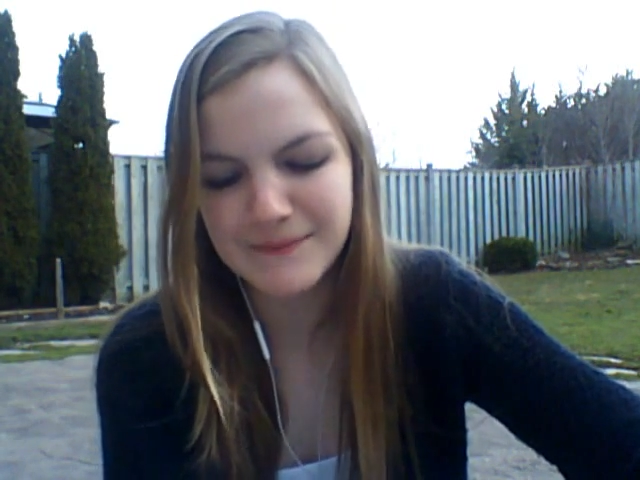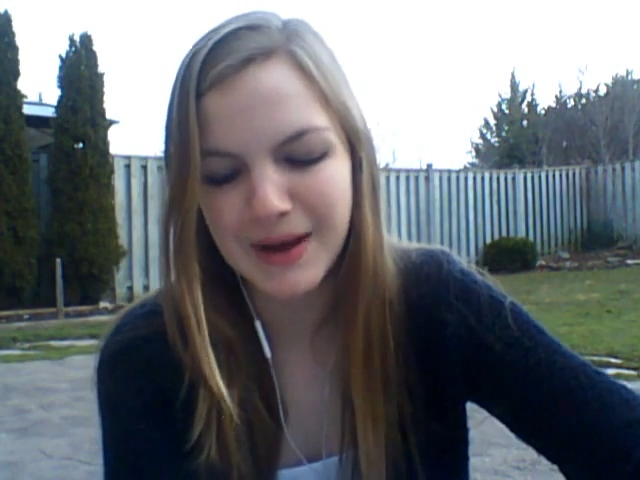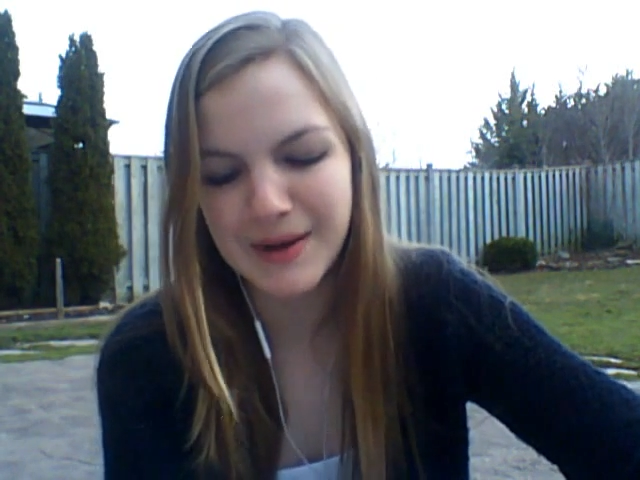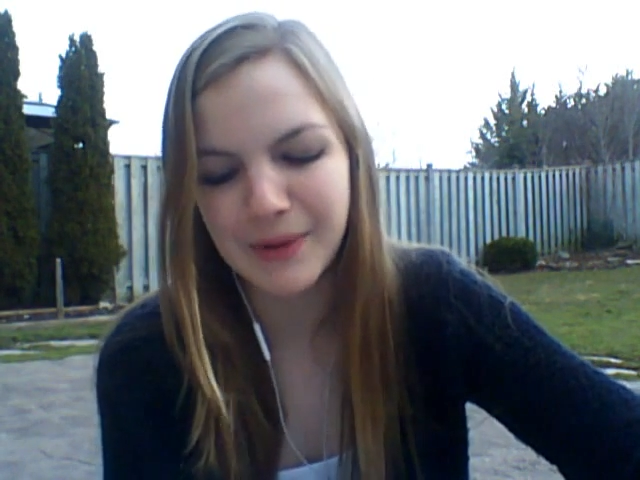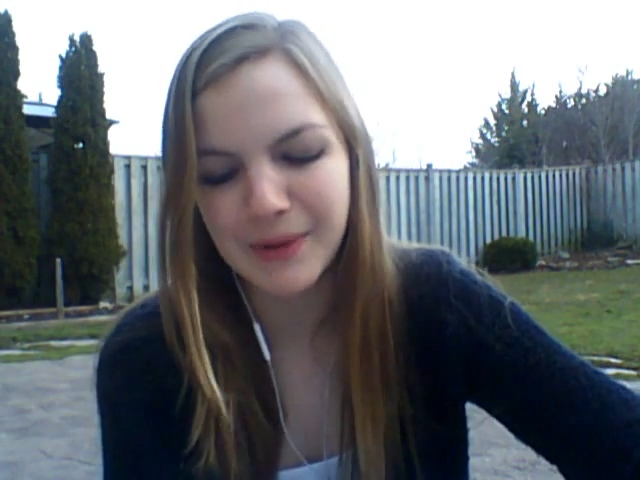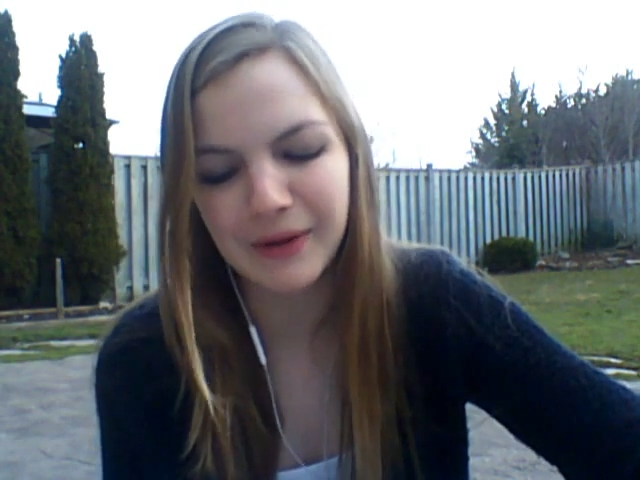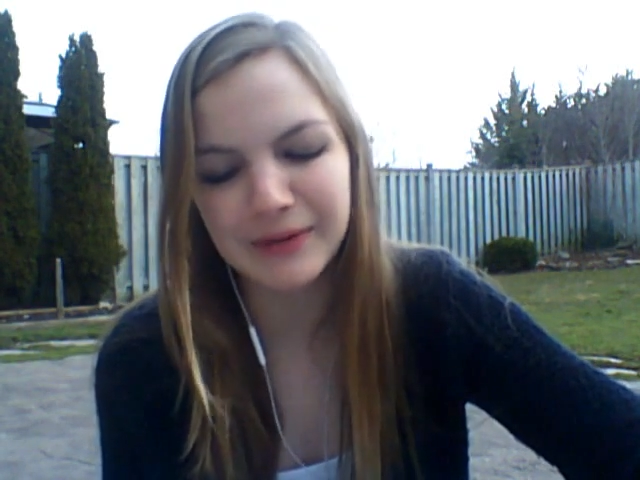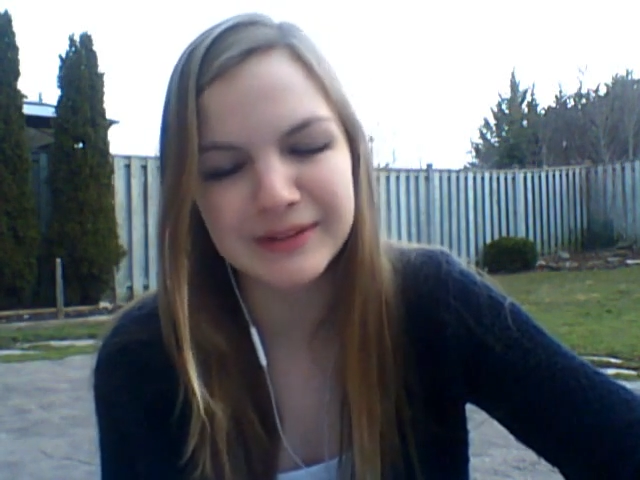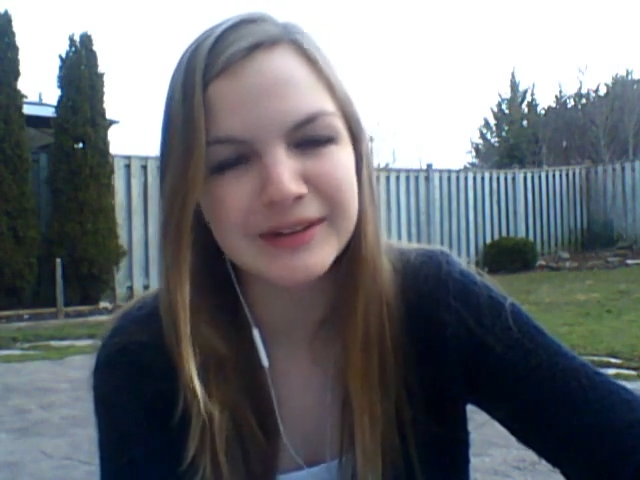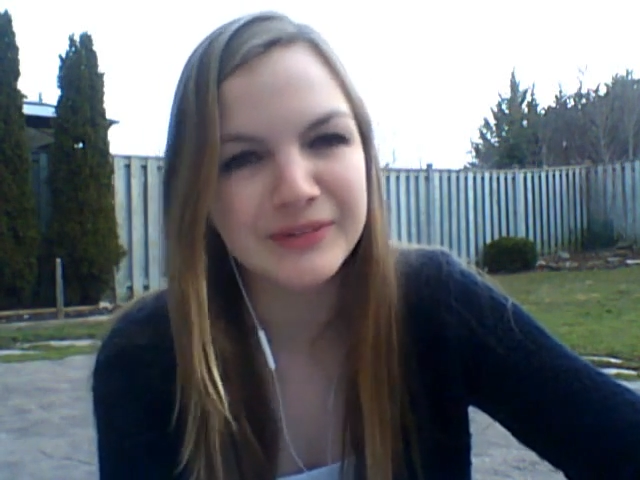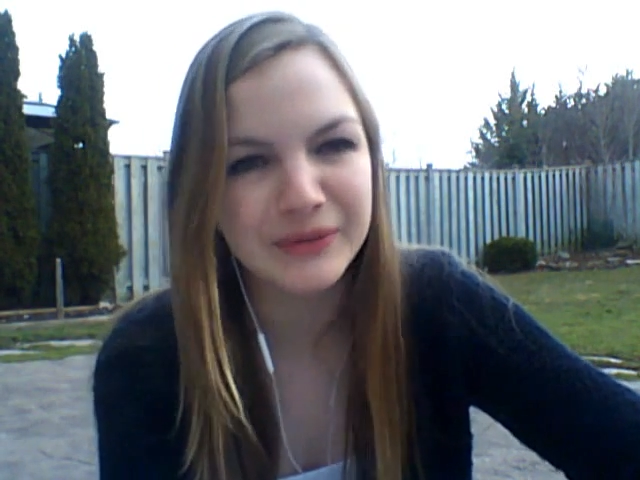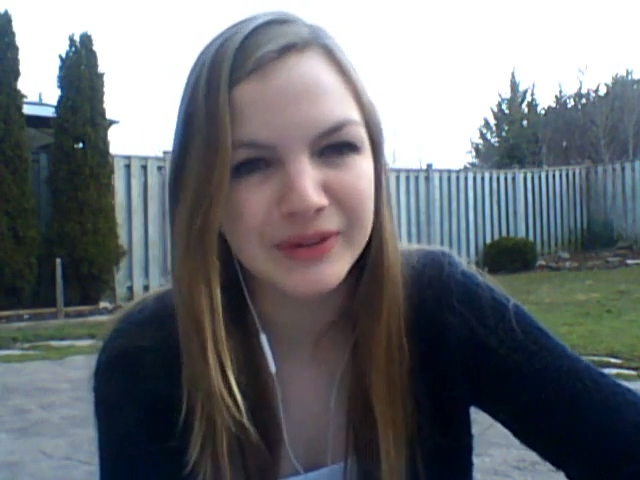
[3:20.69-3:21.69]
my
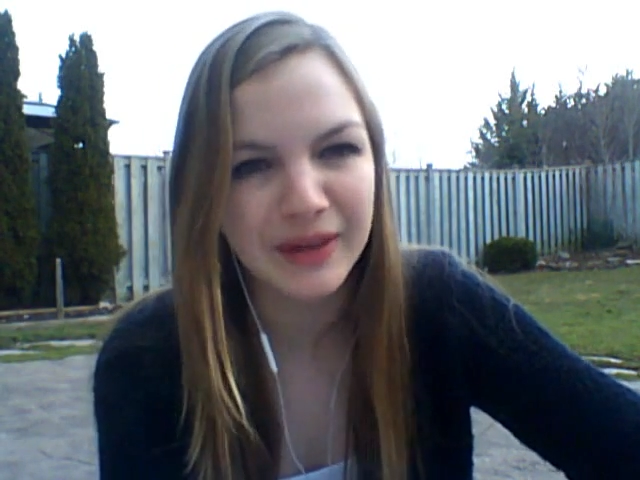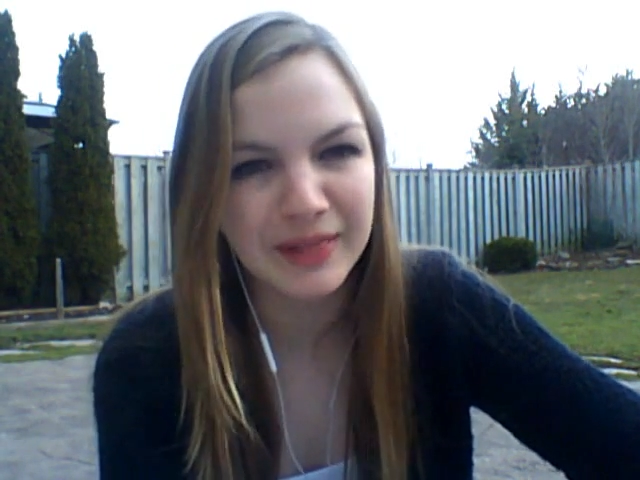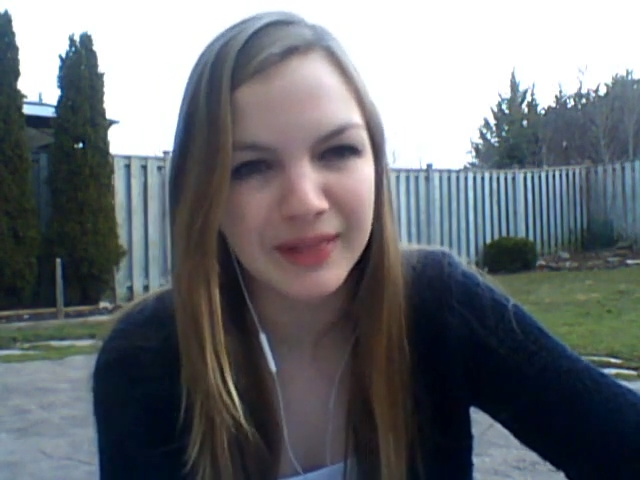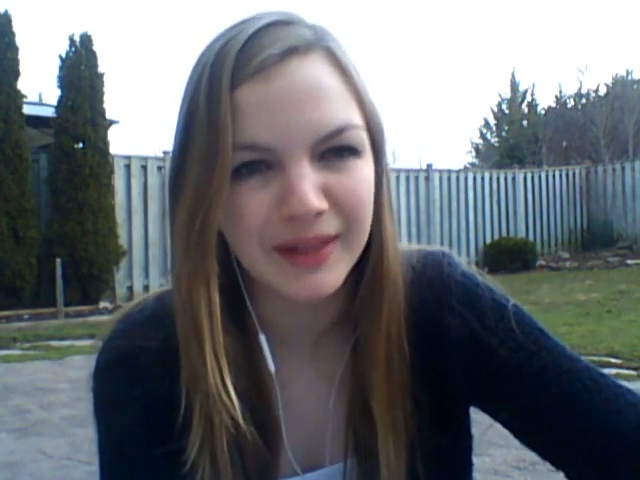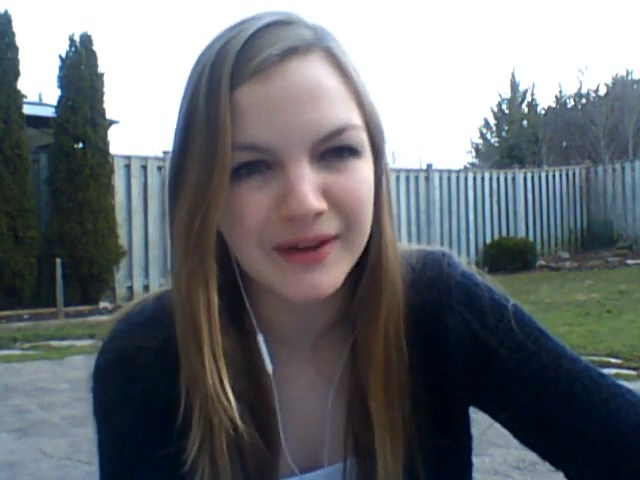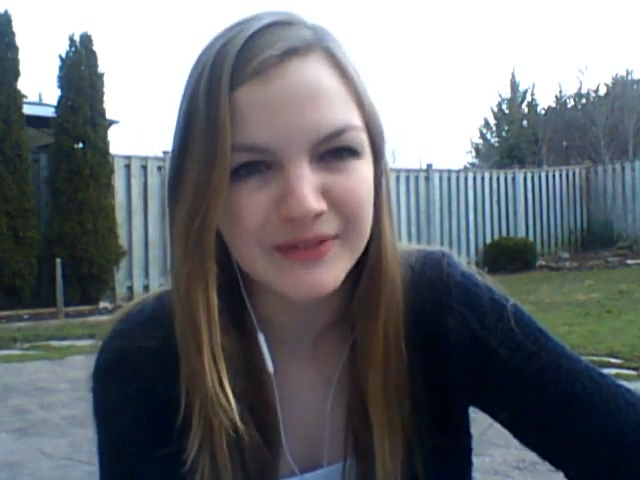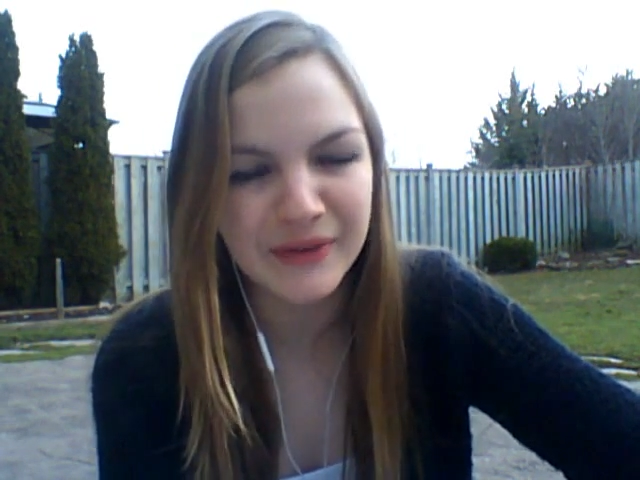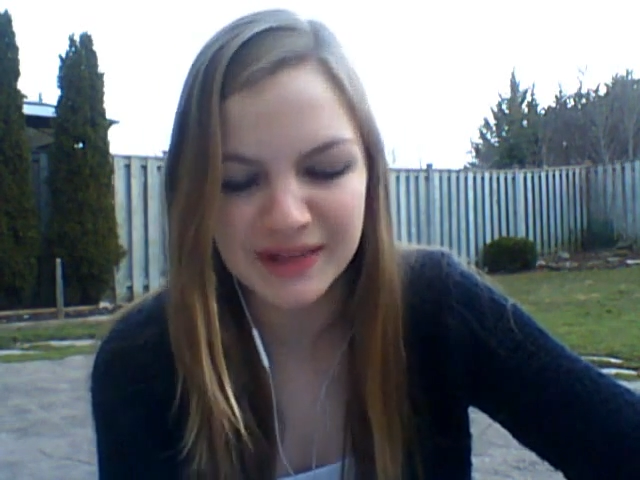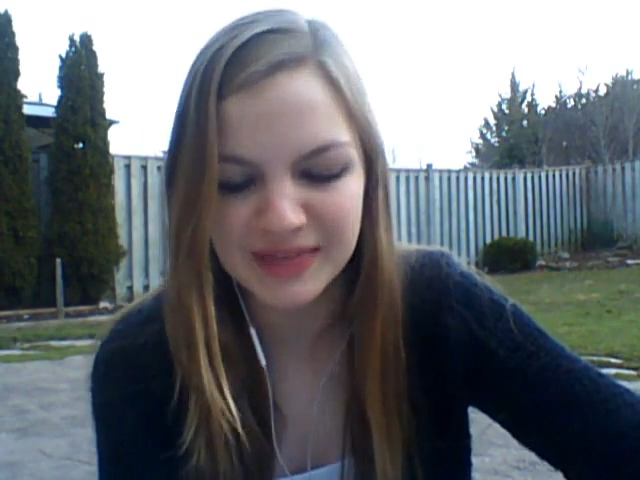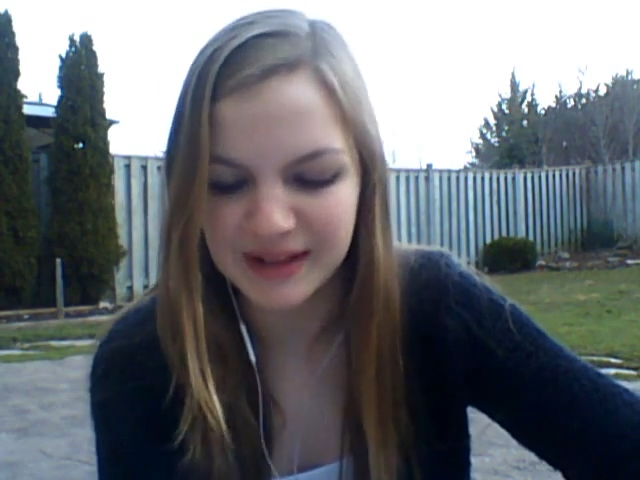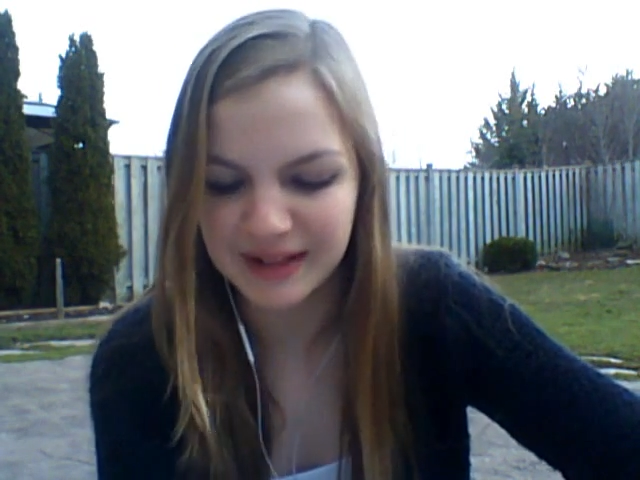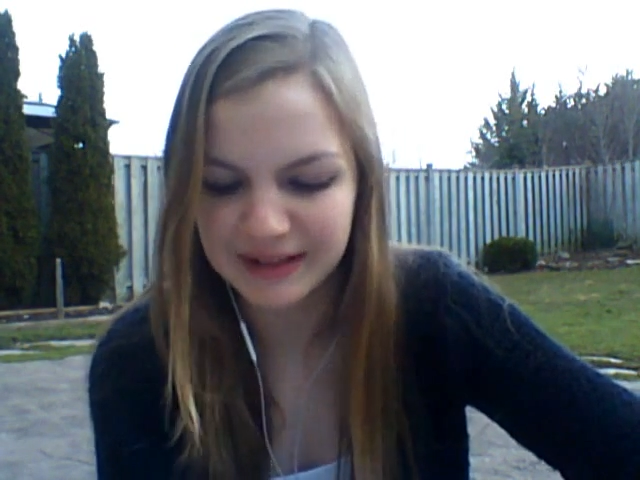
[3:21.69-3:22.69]
positive views on life or
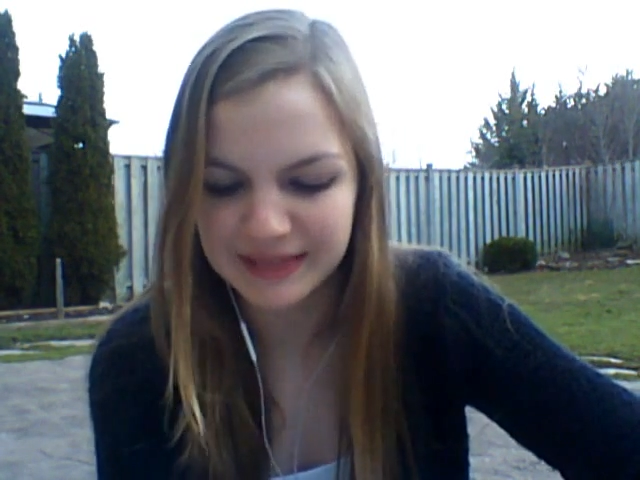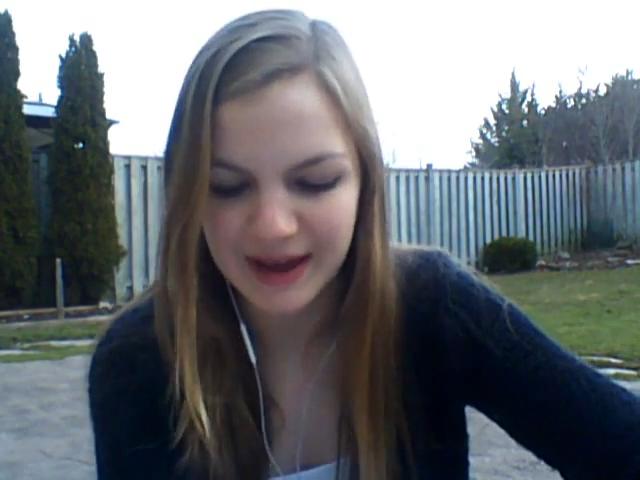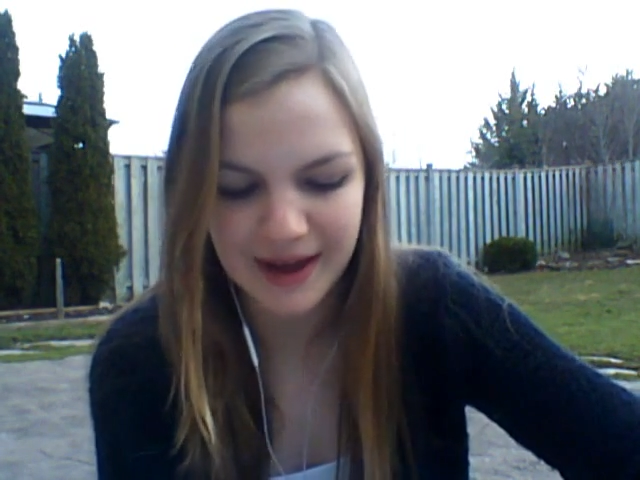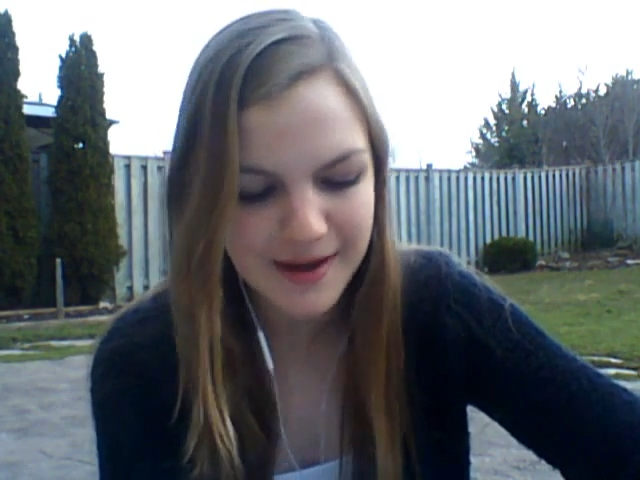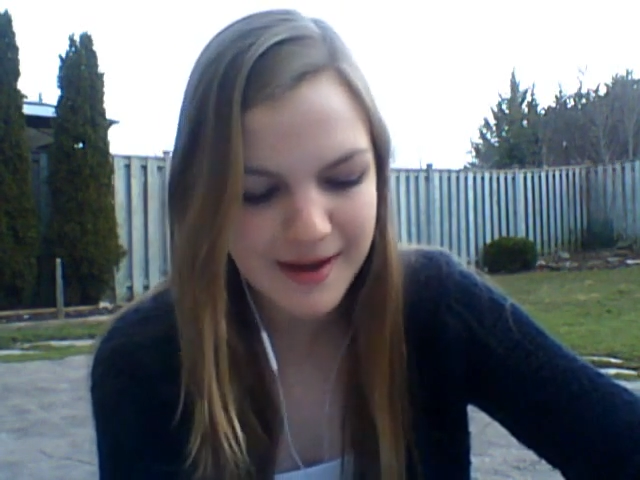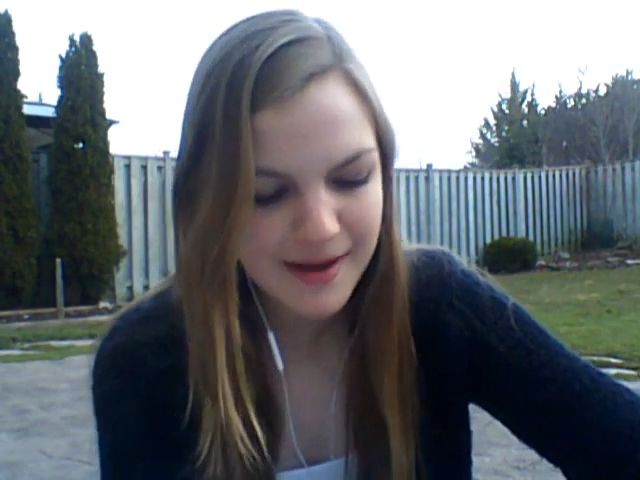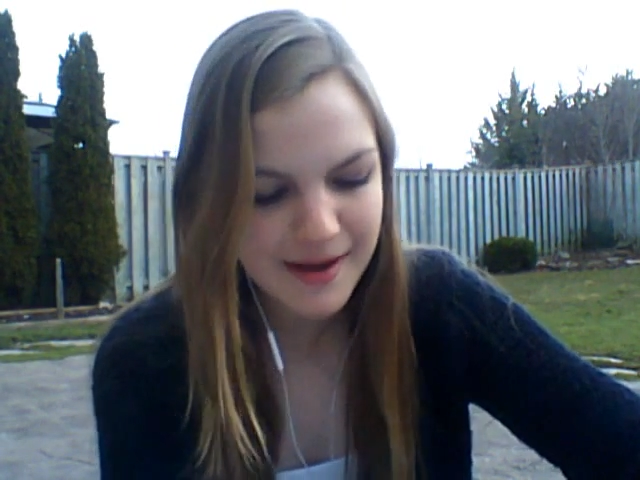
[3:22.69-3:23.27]
anything like that,